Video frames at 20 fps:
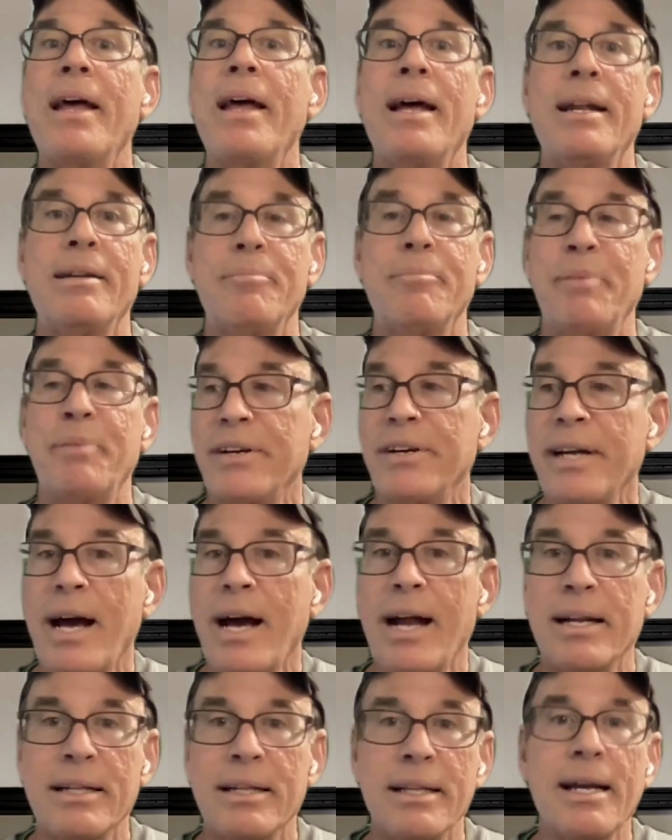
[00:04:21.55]
And
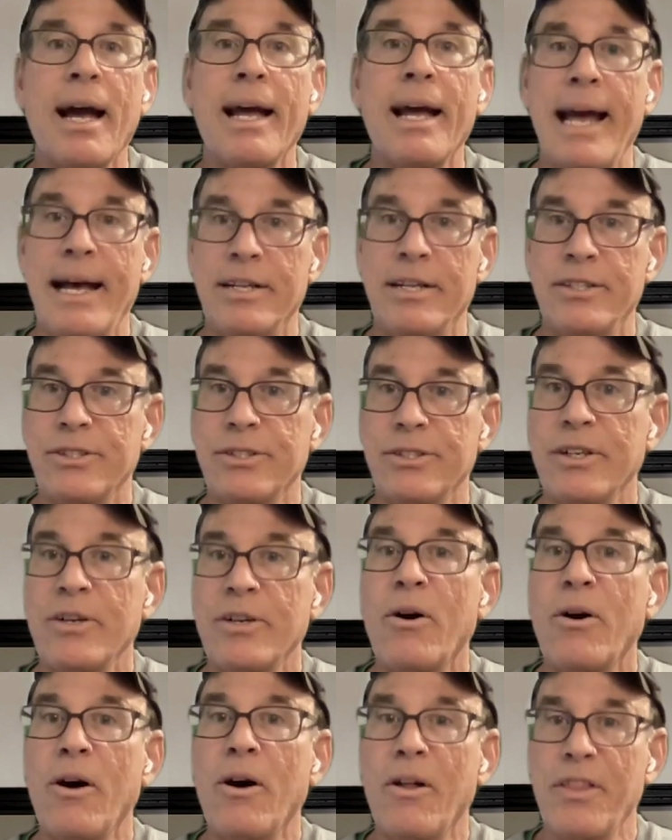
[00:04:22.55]
periodically I asked her to
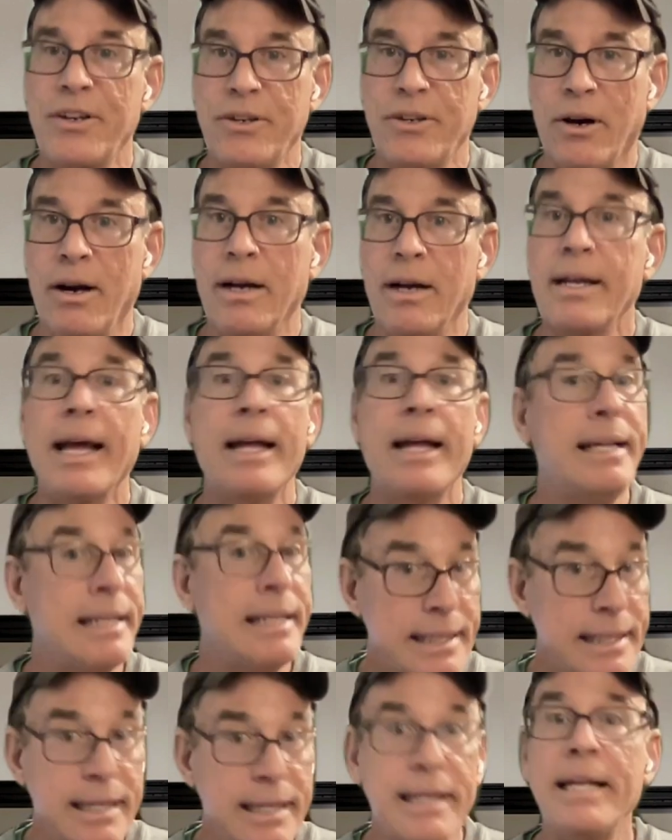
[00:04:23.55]
call the dog, and
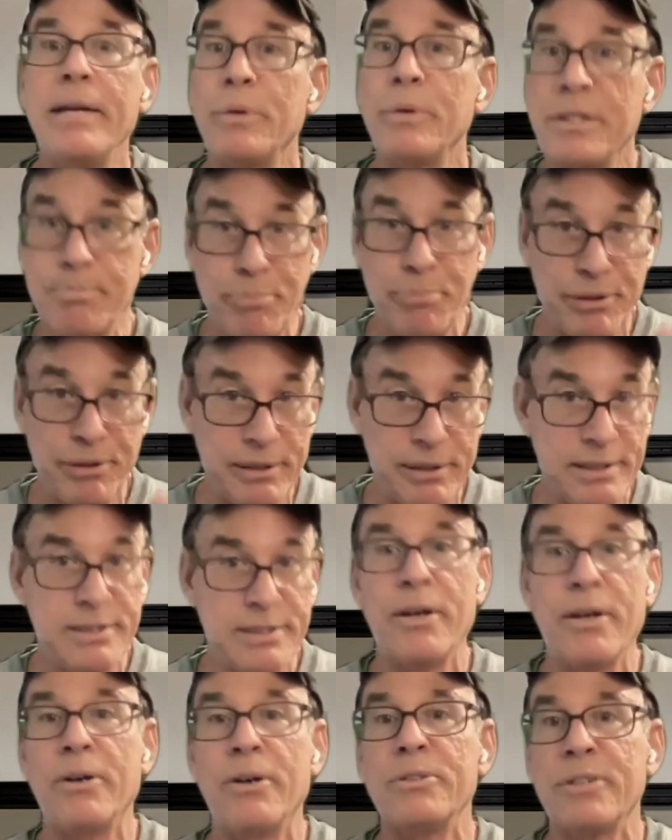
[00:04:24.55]
he did. He would pull
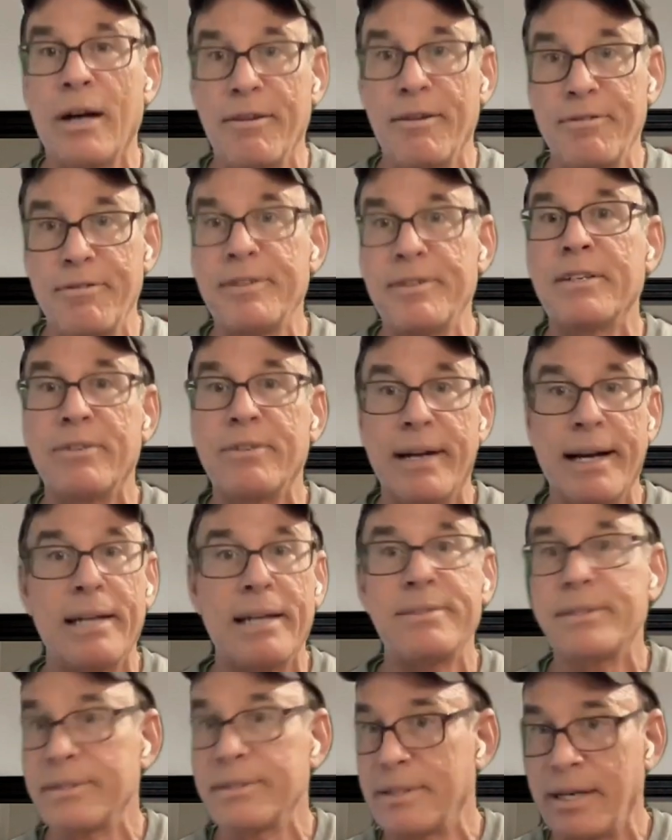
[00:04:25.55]
his nose off of the
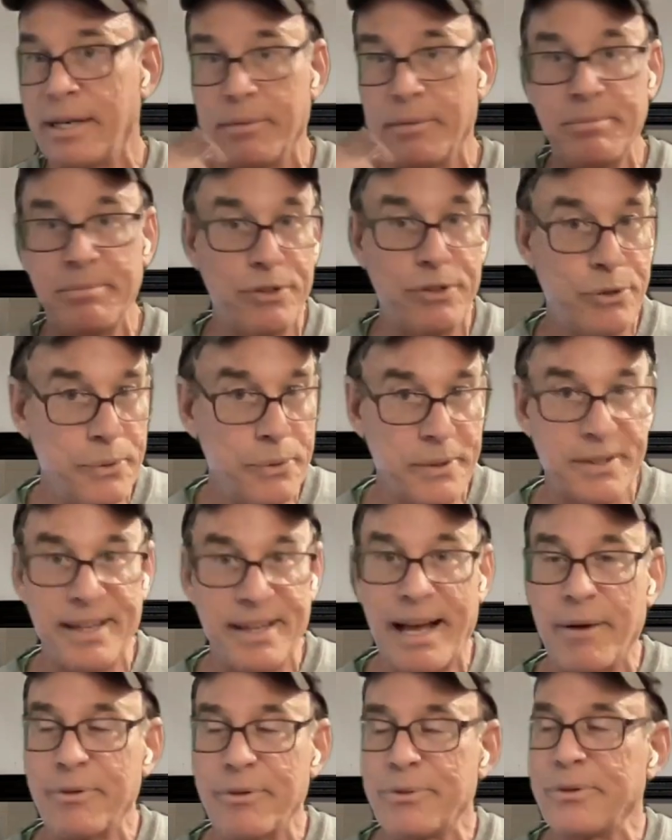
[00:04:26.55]
grass and come to
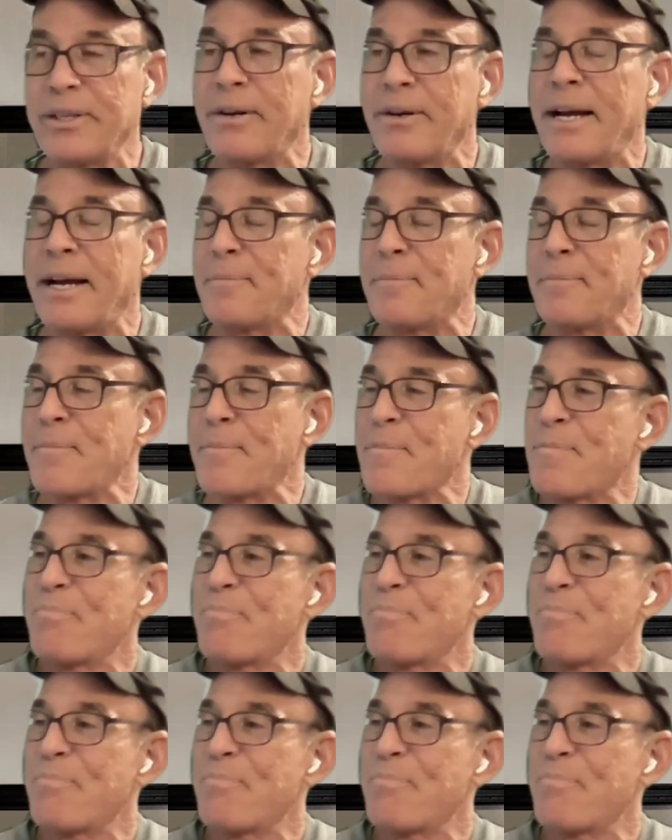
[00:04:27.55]
her. That was really great.